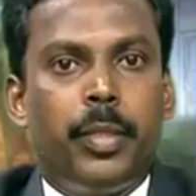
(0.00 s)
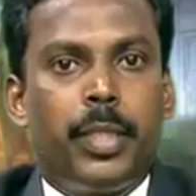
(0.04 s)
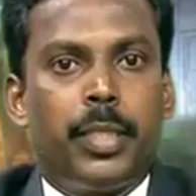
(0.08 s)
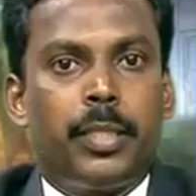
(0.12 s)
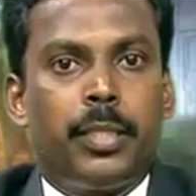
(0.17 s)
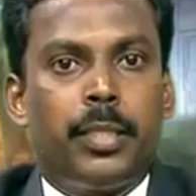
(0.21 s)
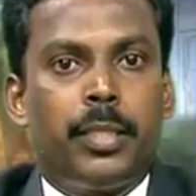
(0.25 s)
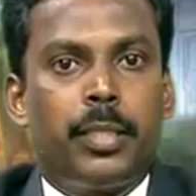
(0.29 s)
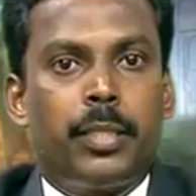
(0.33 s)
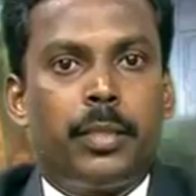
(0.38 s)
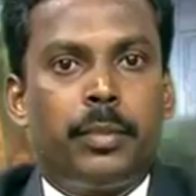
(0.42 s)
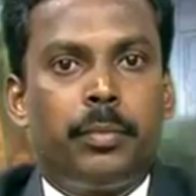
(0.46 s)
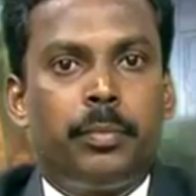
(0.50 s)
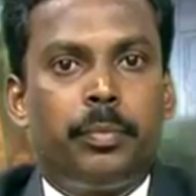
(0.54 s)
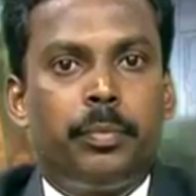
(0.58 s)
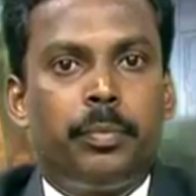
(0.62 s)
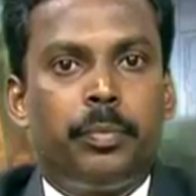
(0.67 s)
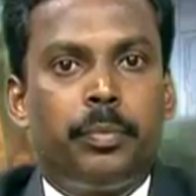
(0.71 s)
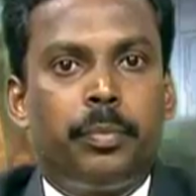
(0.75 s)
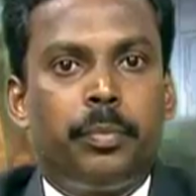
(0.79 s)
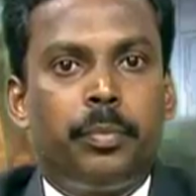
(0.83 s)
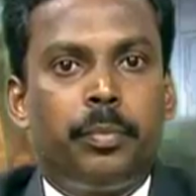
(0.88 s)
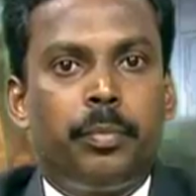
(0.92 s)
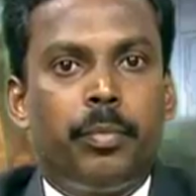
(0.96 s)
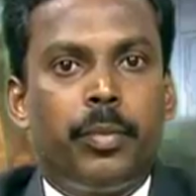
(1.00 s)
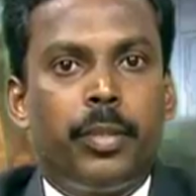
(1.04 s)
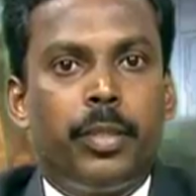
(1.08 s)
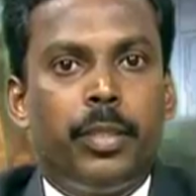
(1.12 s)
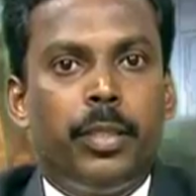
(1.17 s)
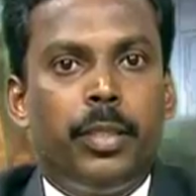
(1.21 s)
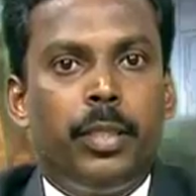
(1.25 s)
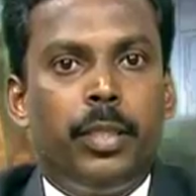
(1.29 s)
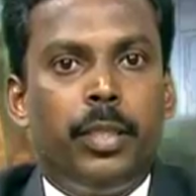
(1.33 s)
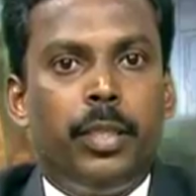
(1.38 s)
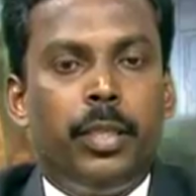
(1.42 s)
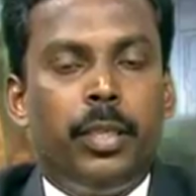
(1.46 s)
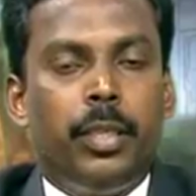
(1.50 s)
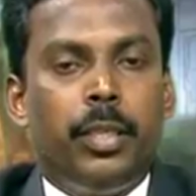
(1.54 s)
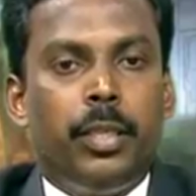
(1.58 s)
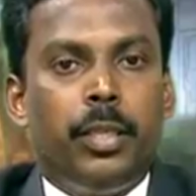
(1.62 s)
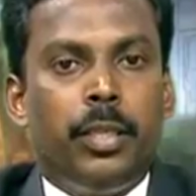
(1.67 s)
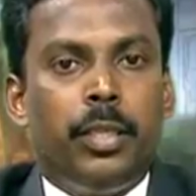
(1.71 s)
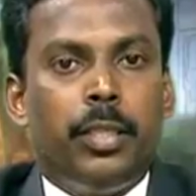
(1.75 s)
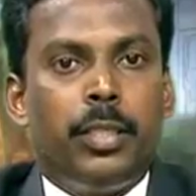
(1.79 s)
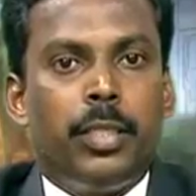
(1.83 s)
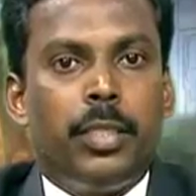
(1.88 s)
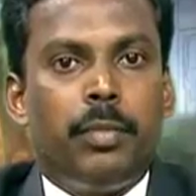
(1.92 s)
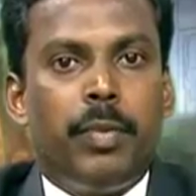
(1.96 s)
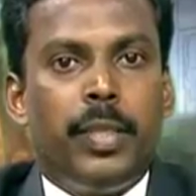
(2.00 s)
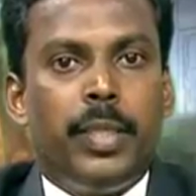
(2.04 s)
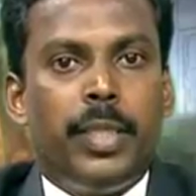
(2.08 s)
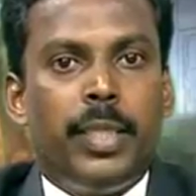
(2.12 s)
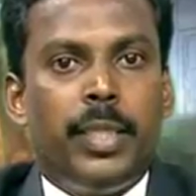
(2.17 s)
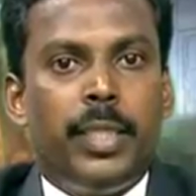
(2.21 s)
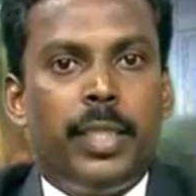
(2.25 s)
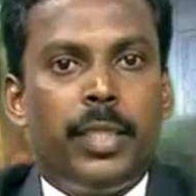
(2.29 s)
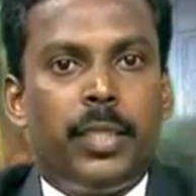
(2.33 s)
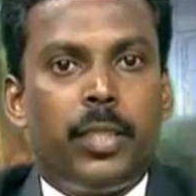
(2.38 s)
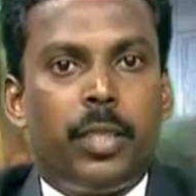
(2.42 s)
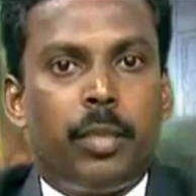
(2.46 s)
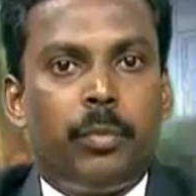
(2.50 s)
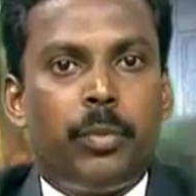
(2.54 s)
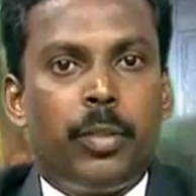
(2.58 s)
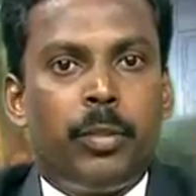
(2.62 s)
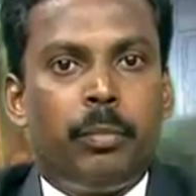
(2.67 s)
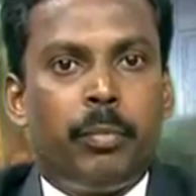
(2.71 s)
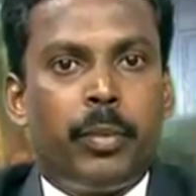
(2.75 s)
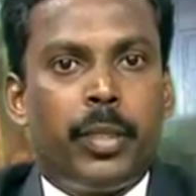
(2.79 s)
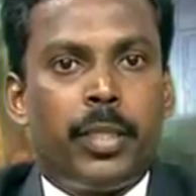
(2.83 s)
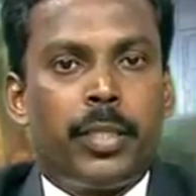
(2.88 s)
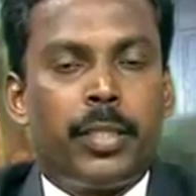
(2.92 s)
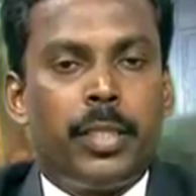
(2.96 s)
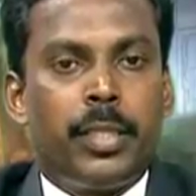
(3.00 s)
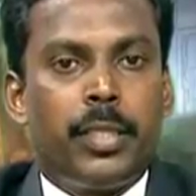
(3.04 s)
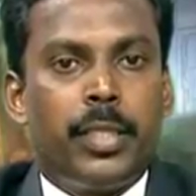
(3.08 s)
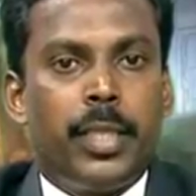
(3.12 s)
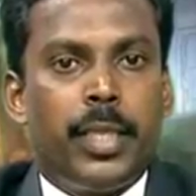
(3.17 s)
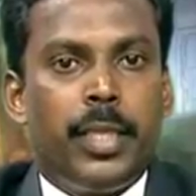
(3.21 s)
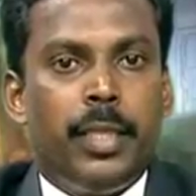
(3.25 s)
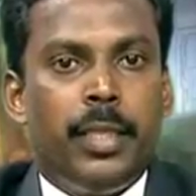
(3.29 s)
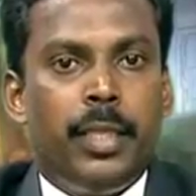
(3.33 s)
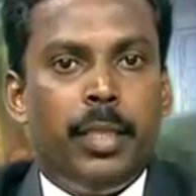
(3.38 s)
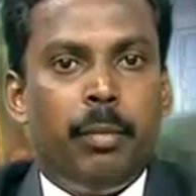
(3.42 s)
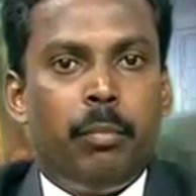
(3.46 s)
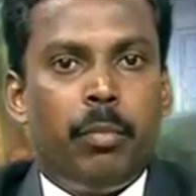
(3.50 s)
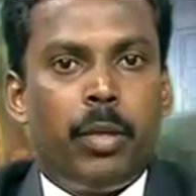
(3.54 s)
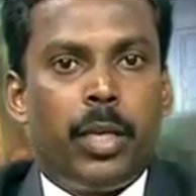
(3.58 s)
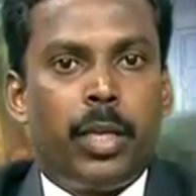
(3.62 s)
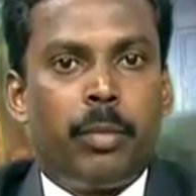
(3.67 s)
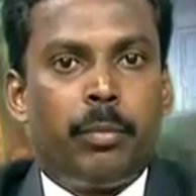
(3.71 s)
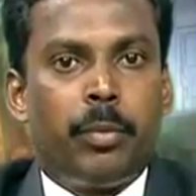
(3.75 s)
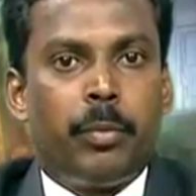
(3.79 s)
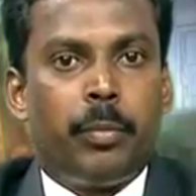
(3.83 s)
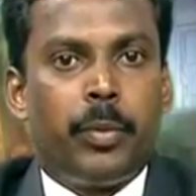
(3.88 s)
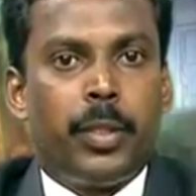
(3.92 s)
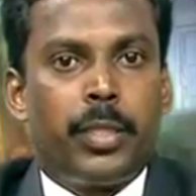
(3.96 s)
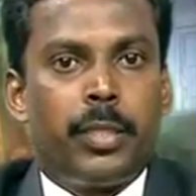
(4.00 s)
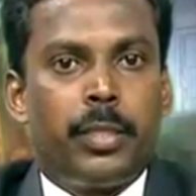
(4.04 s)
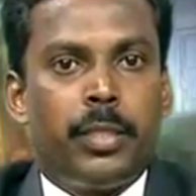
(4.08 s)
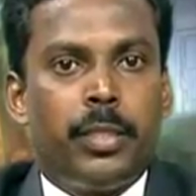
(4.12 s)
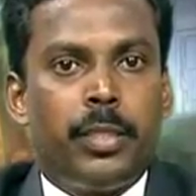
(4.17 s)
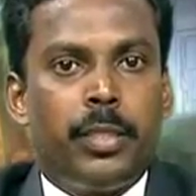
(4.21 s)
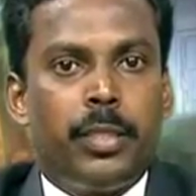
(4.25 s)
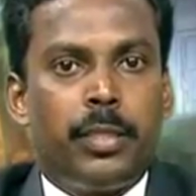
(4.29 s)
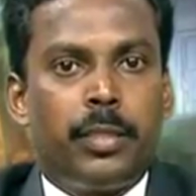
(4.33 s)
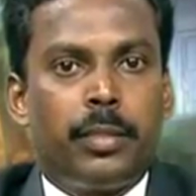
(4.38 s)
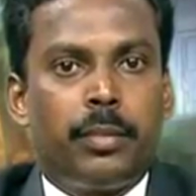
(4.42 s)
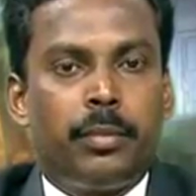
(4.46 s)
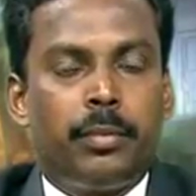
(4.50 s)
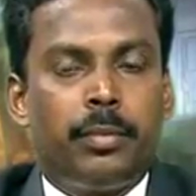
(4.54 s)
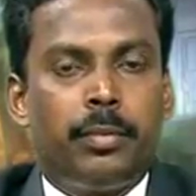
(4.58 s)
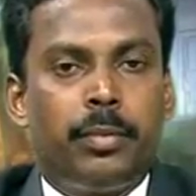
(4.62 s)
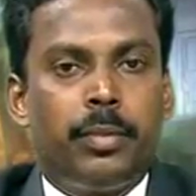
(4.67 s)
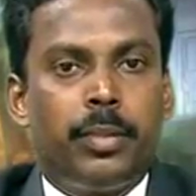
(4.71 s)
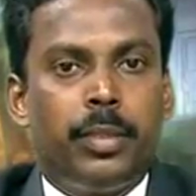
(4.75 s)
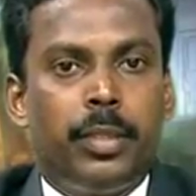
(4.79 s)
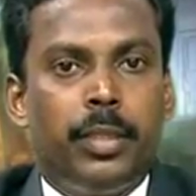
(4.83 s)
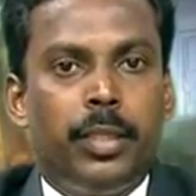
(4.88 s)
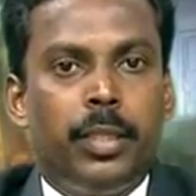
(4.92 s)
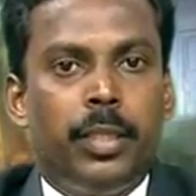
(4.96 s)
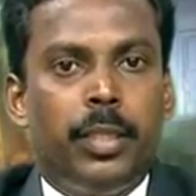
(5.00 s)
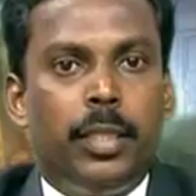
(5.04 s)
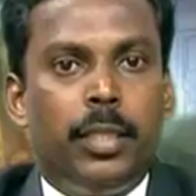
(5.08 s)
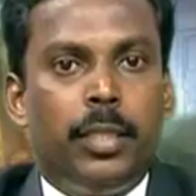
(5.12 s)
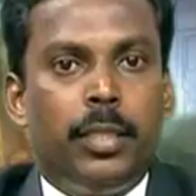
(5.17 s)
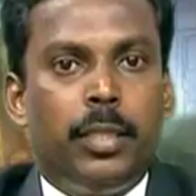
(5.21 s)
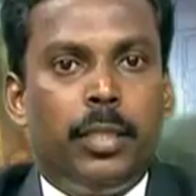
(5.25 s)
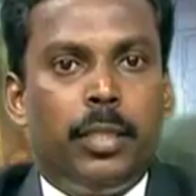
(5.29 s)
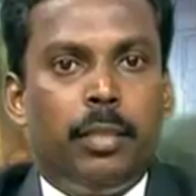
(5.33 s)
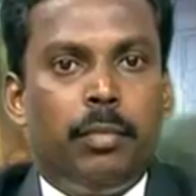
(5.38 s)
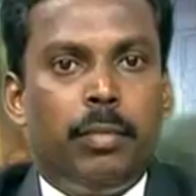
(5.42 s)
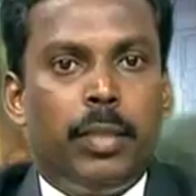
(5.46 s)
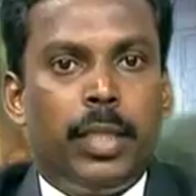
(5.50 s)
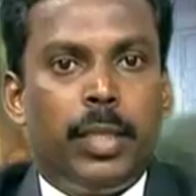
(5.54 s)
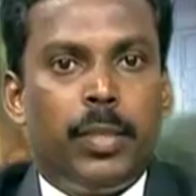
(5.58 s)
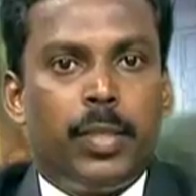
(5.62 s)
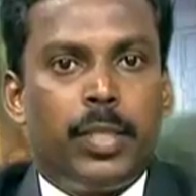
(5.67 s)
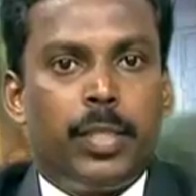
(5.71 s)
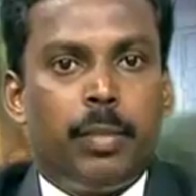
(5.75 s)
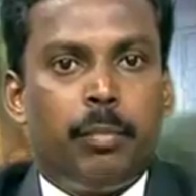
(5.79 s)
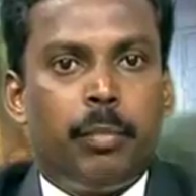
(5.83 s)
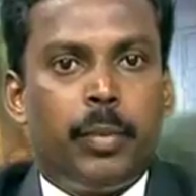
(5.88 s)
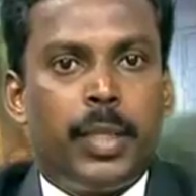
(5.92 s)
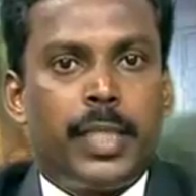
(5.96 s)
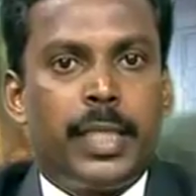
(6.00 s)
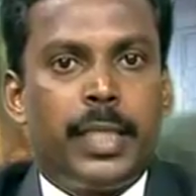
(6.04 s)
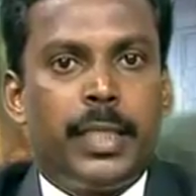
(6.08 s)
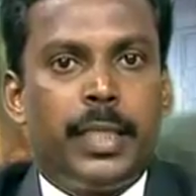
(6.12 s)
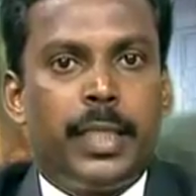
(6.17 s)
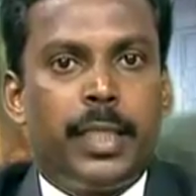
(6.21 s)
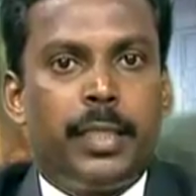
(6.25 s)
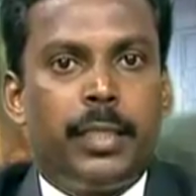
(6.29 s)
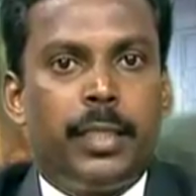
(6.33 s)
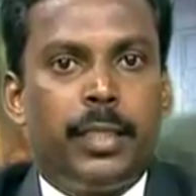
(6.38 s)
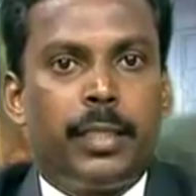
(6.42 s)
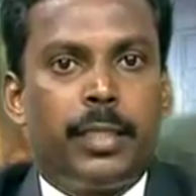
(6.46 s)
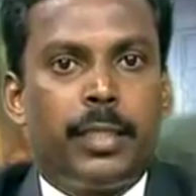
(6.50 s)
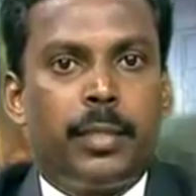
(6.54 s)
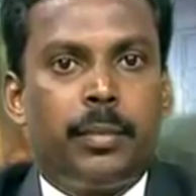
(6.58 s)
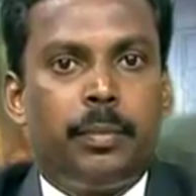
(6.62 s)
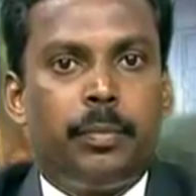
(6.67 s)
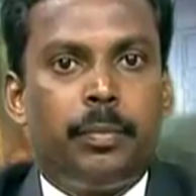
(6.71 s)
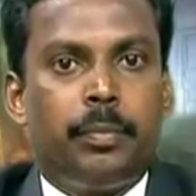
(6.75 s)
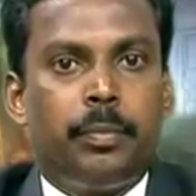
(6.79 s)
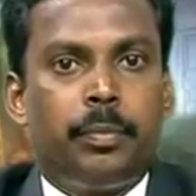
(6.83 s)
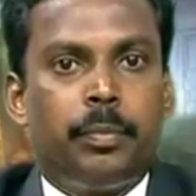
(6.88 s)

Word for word: parsers. So, within the top down parsers and the bottom up parsers, we have some parsing techniques.